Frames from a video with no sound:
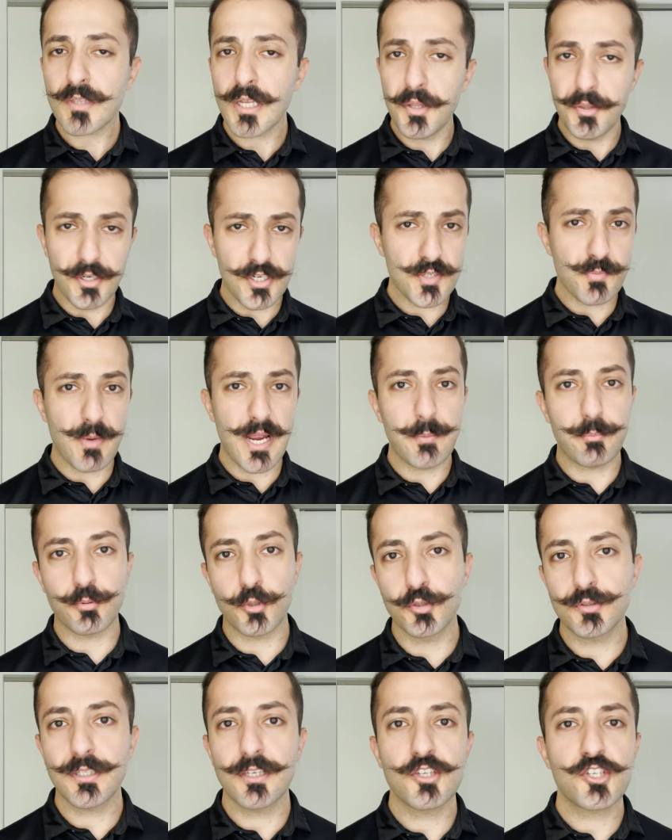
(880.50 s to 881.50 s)
There's my
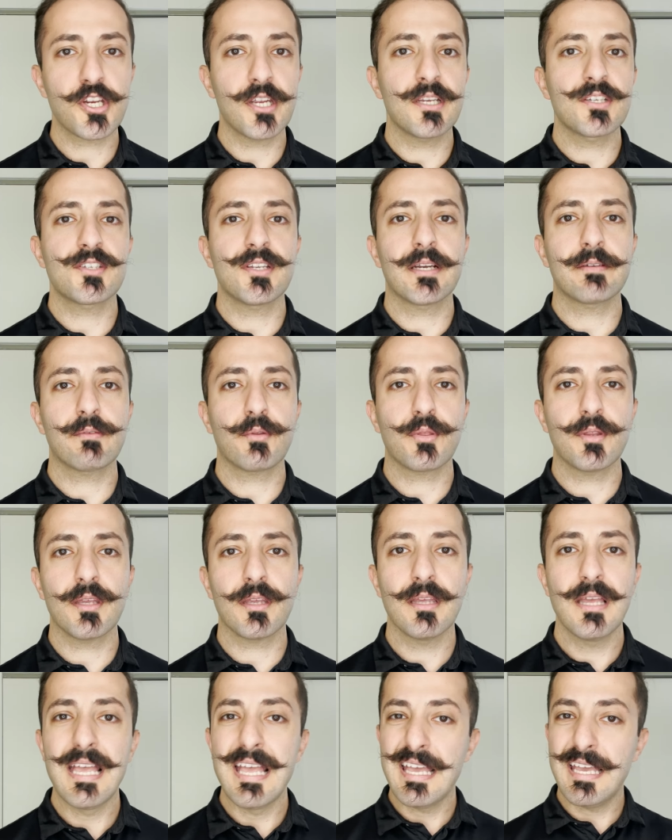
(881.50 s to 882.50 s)
protein shakes and
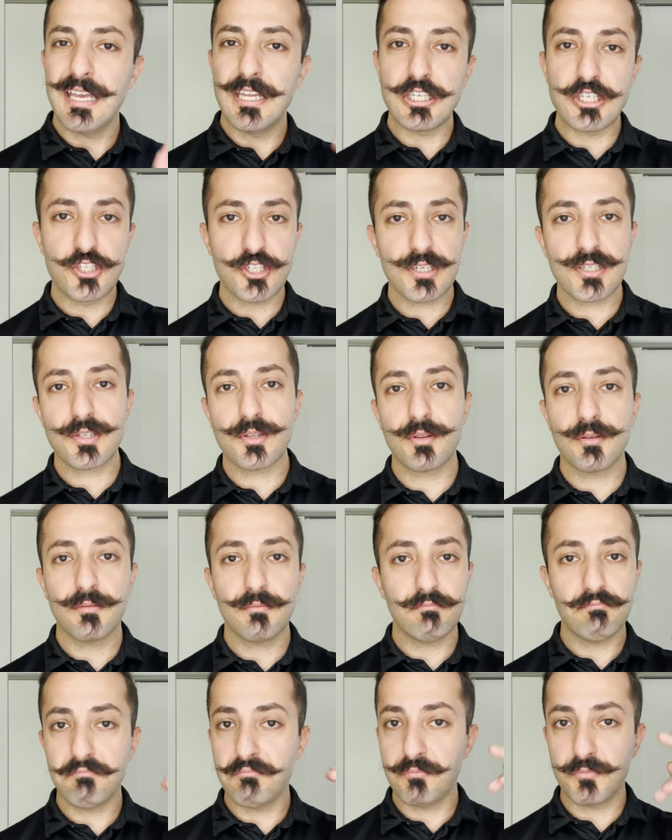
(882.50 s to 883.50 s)
everything, and just
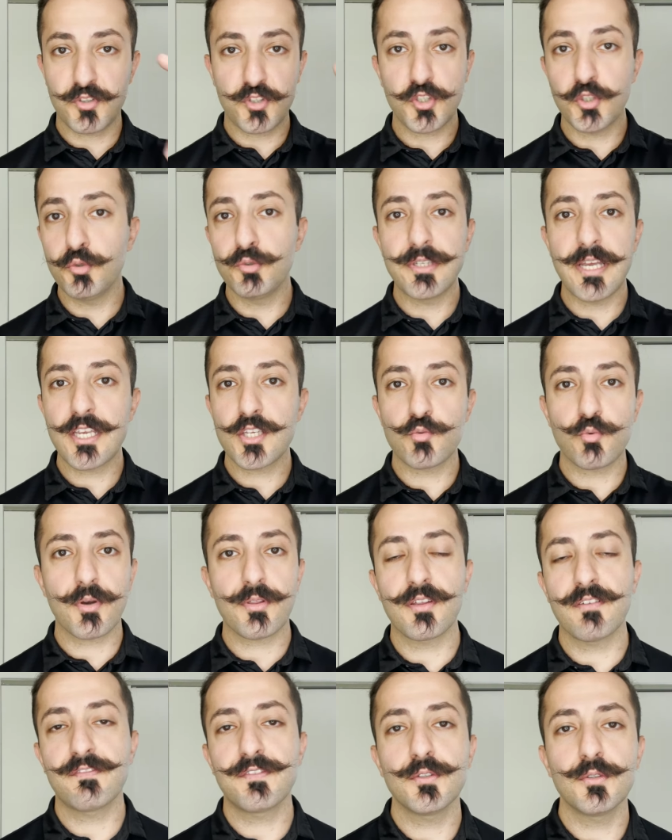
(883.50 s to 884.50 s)
two days
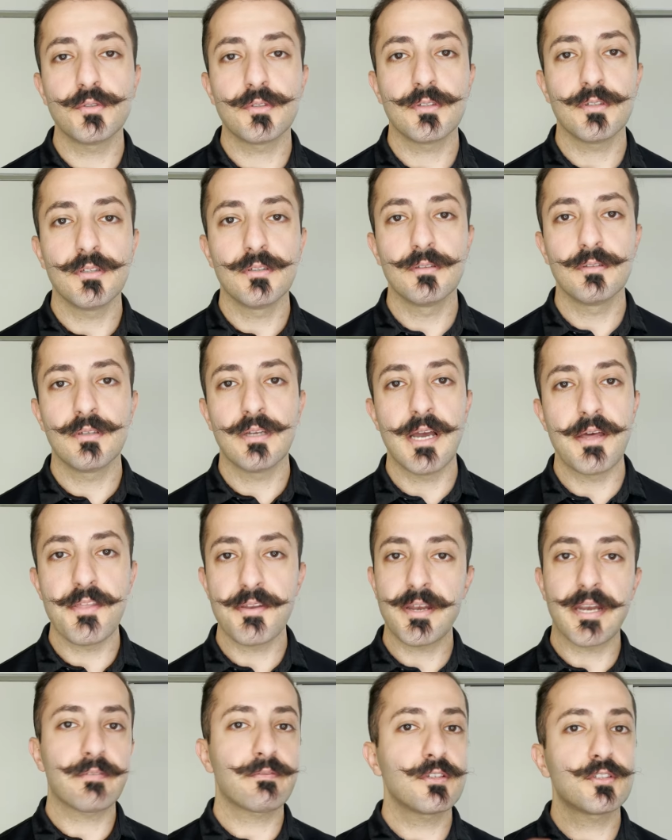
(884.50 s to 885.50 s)
worth of food. And then
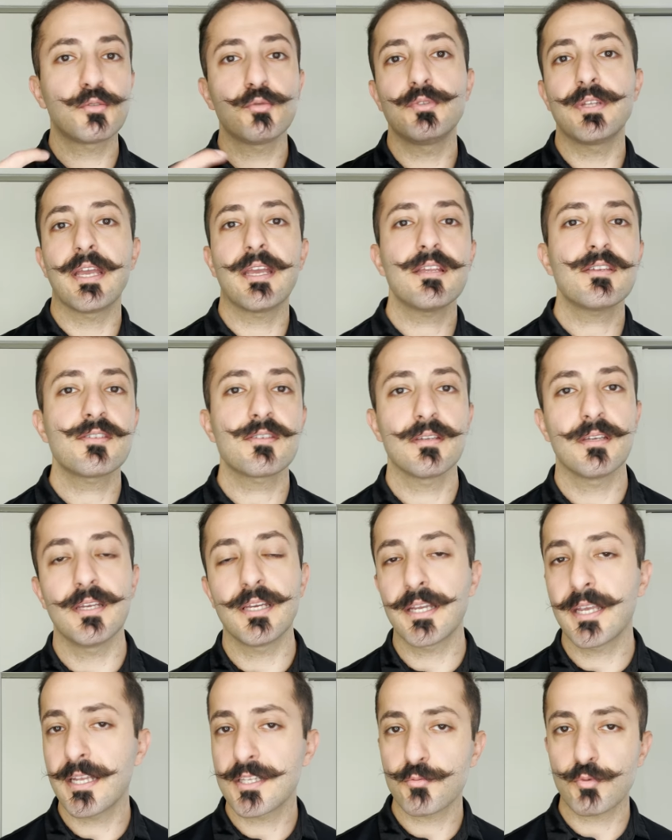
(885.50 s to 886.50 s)
every two days,
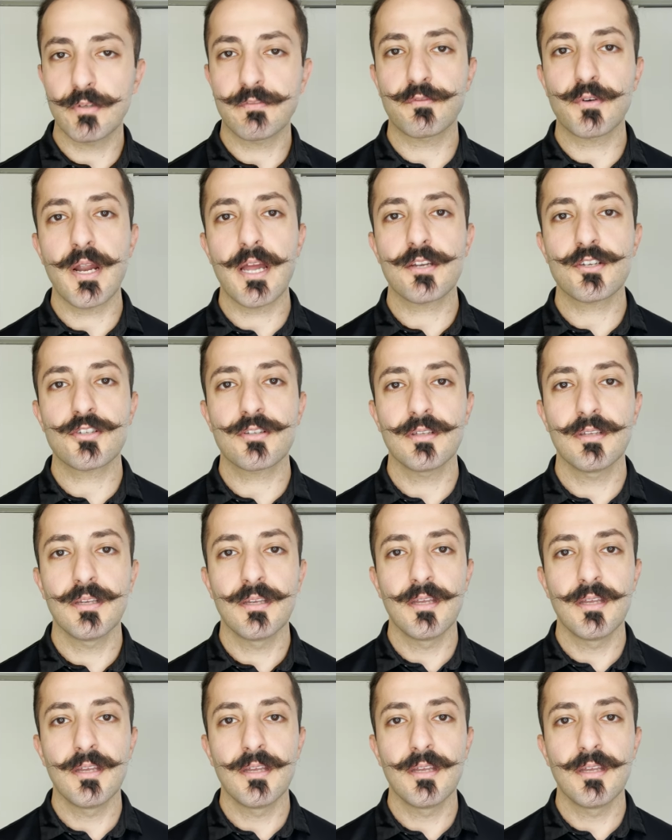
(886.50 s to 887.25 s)
it gets refreshed.